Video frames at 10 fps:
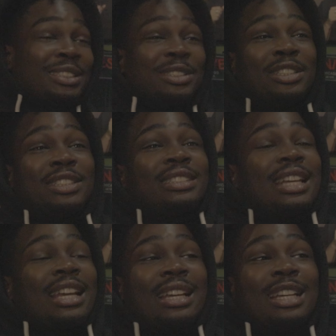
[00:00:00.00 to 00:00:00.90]
The
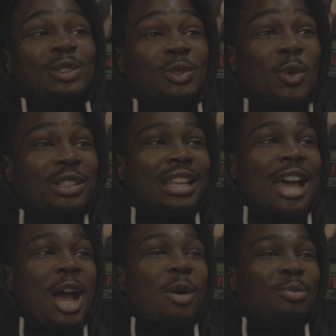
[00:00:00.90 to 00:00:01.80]
second, as soon as that
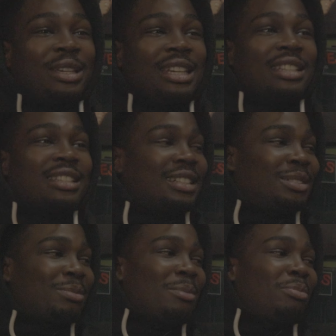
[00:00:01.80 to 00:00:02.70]
album ended, nigga,
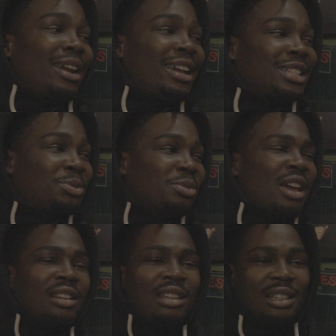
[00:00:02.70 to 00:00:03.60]
my brain just was
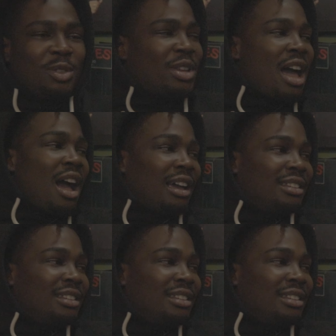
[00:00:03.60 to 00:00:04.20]
like, nigga, you died.